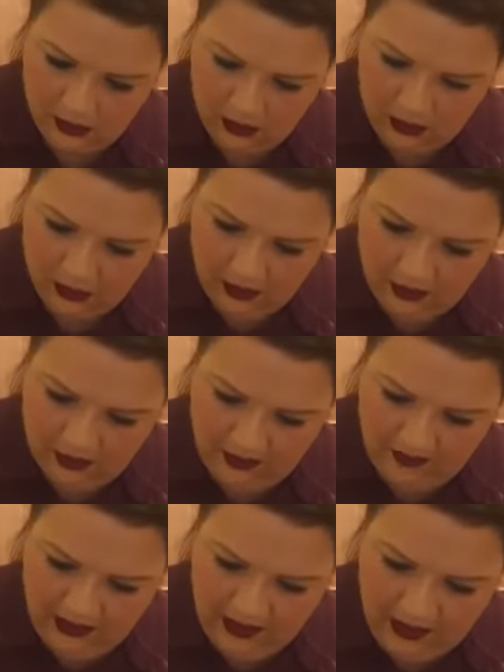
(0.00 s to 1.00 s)
comes
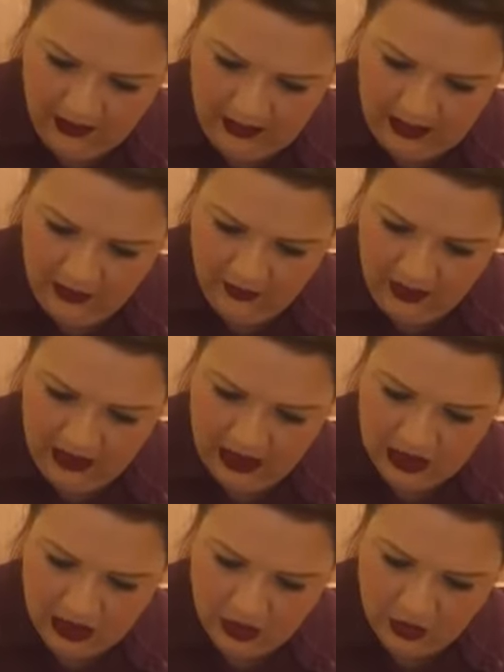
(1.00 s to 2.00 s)
with a like
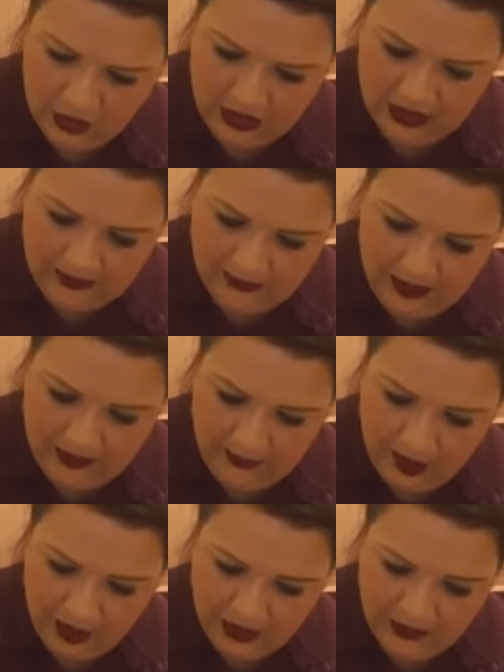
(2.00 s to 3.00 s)
greyish nudie paint
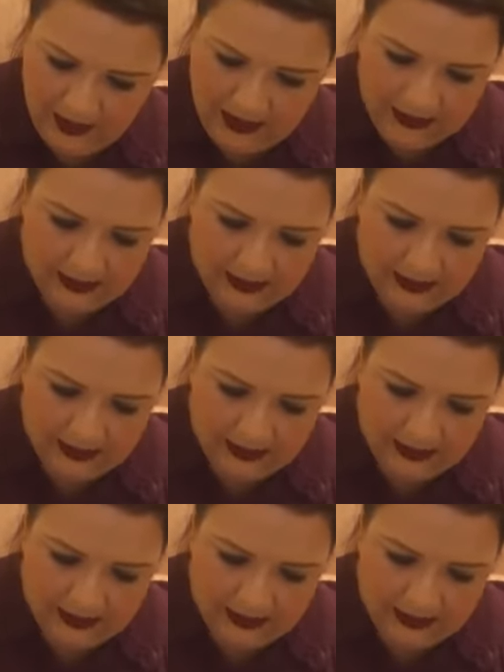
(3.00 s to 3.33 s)
pot as well.